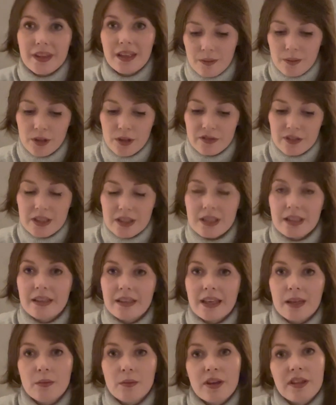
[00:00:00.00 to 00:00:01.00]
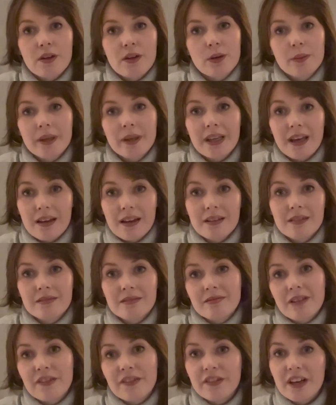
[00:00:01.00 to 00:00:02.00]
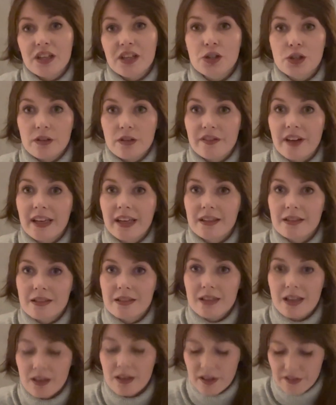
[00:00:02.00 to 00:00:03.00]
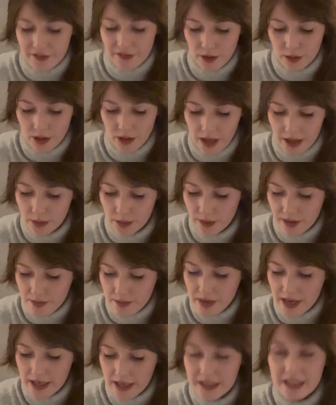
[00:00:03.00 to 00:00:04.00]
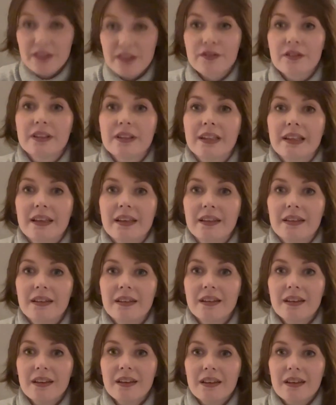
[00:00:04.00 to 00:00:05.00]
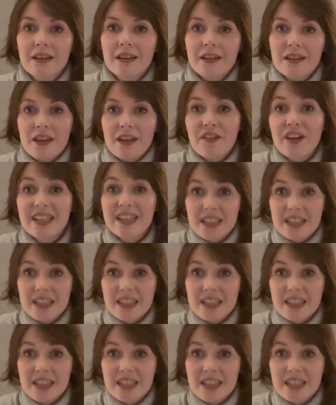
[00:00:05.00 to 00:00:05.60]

And obviously chemotherapy can affect your veins. And I feel like with me, it definitely, they've